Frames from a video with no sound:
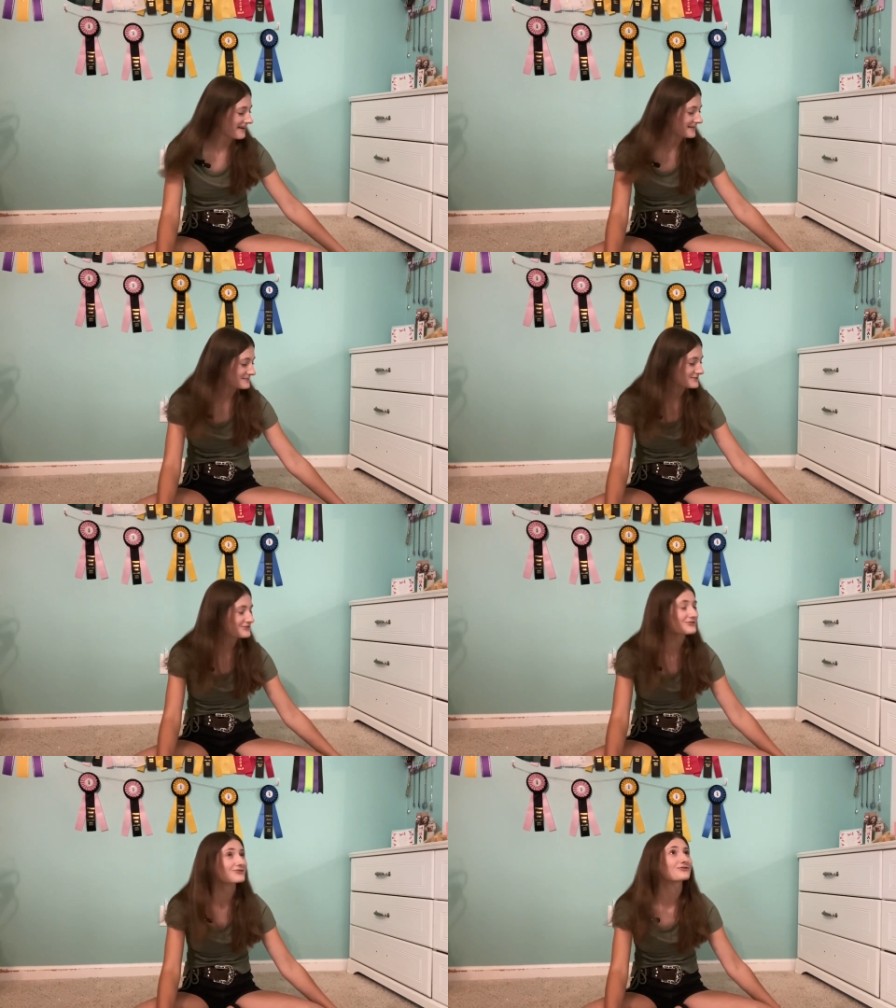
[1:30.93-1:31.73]
am
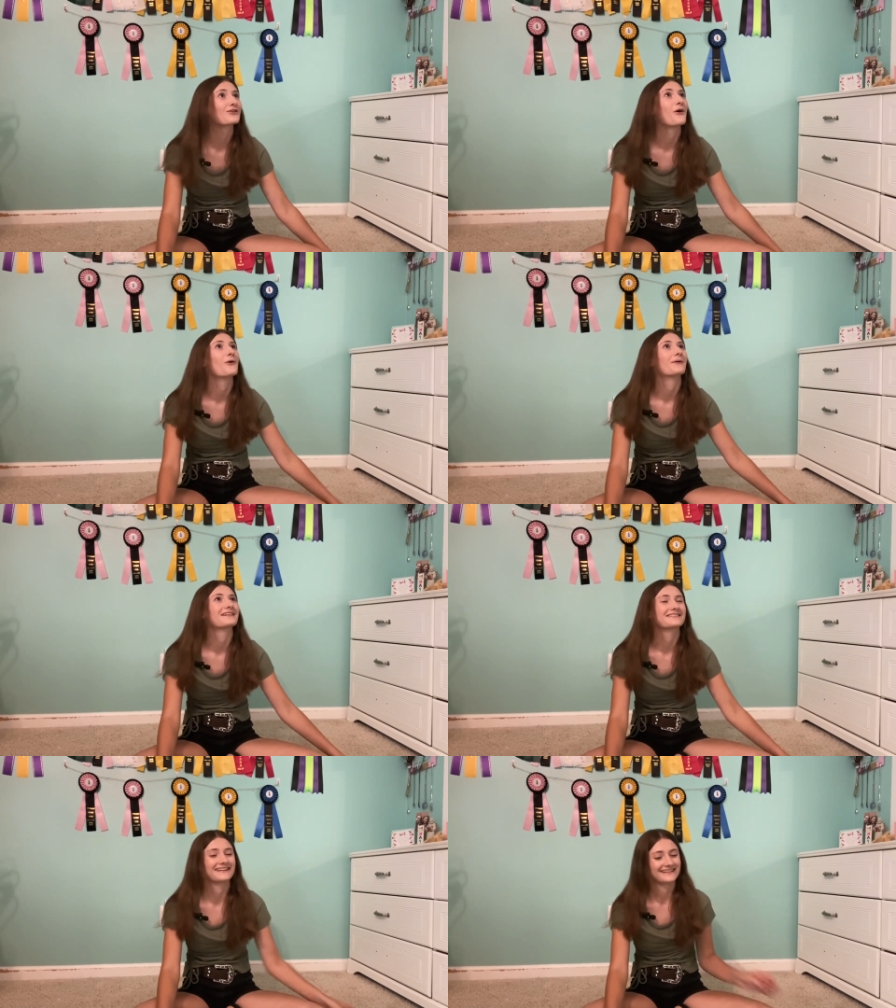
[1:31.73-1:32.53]
so
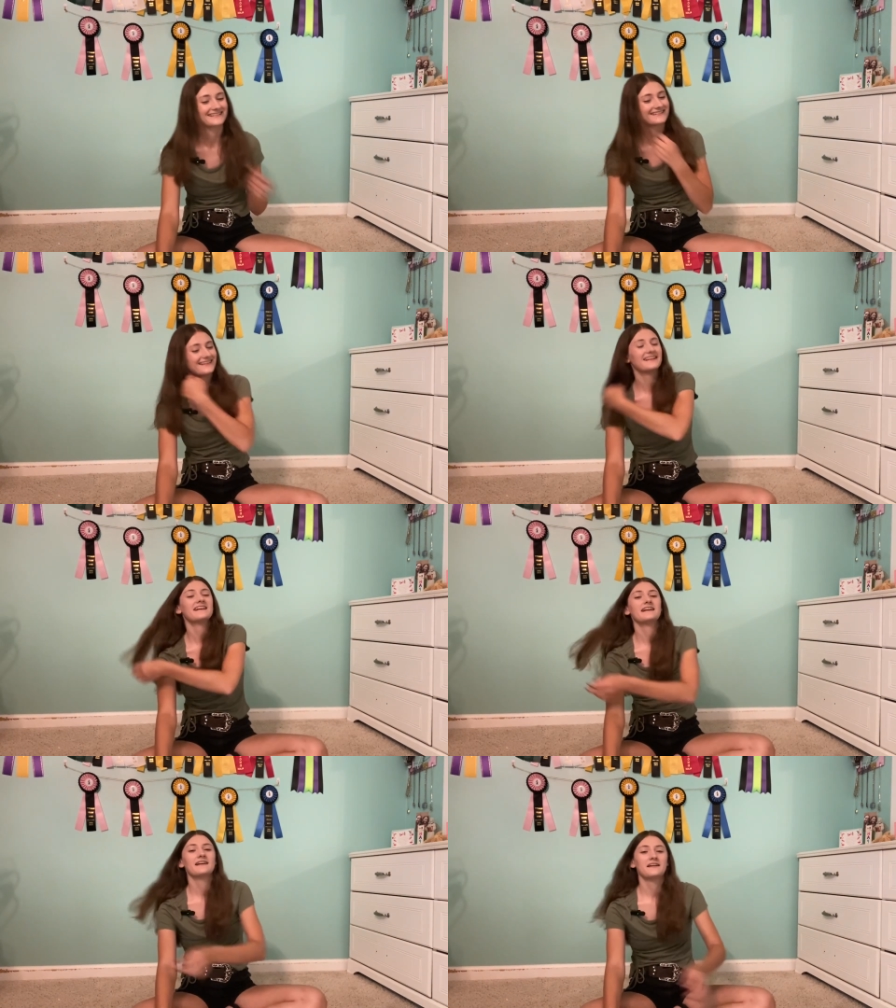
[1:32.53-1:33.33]
excited.
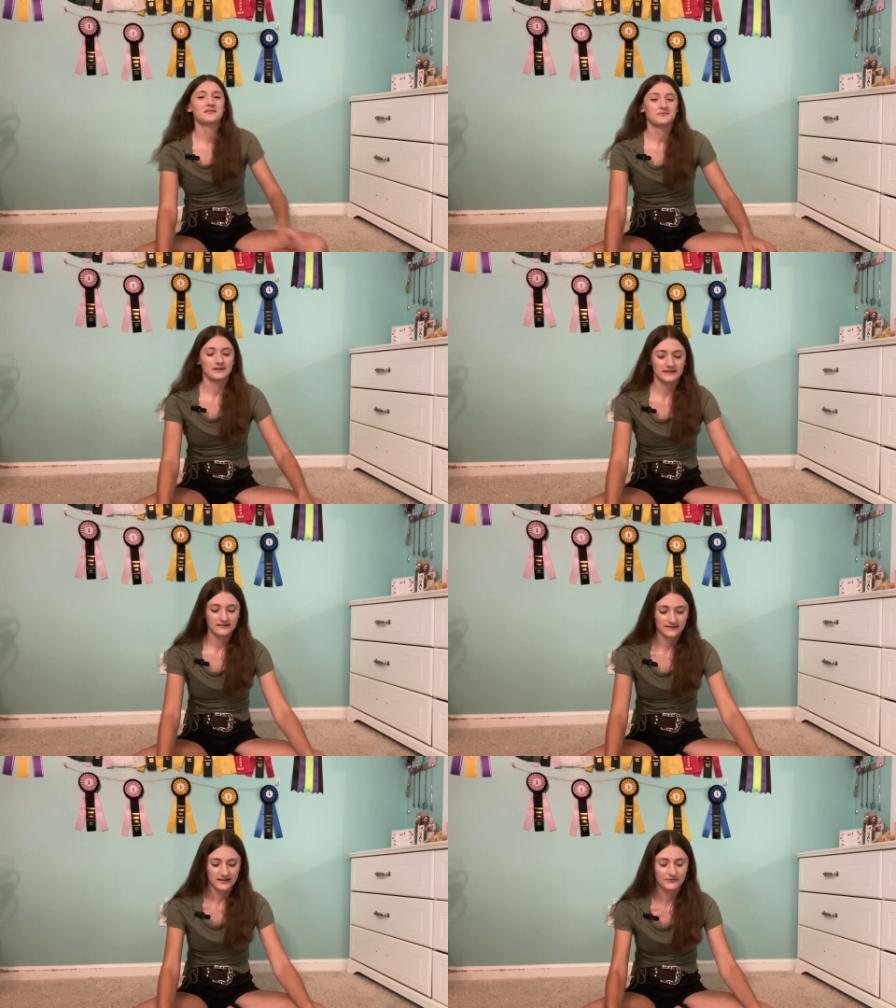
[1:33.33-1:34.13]
Ready on
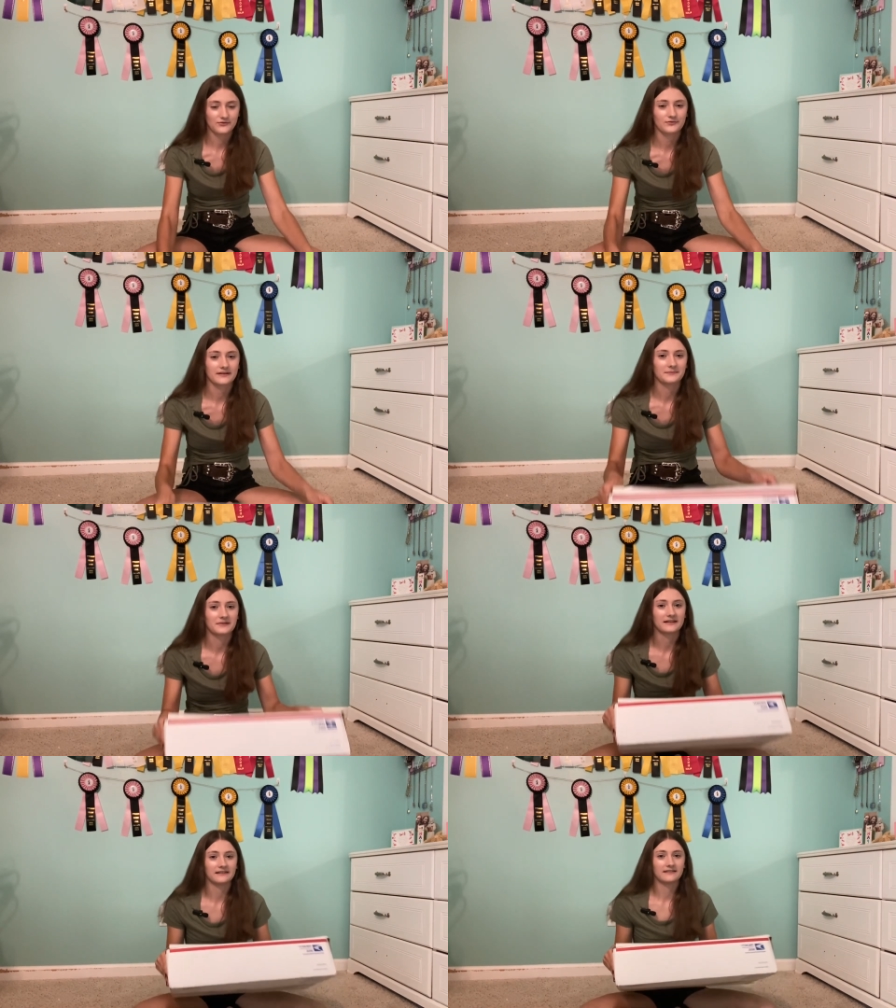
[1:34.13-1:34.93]
the count of three, I'm
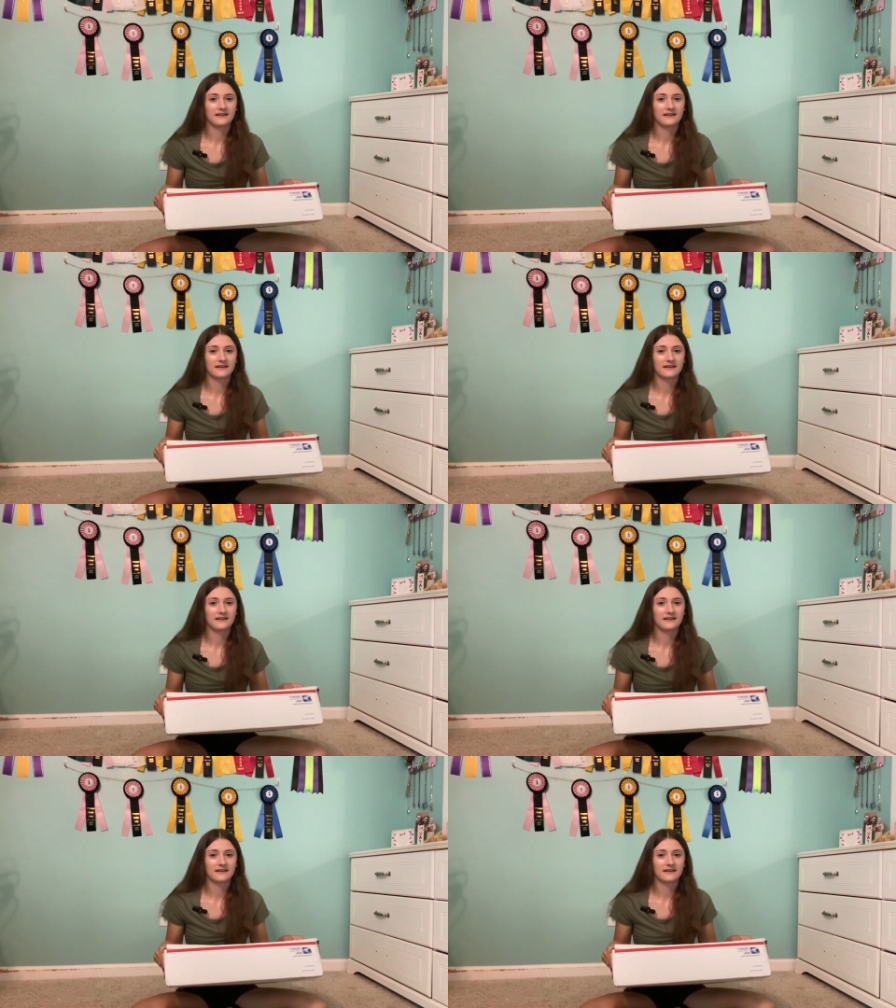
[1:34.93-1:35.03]
gonna.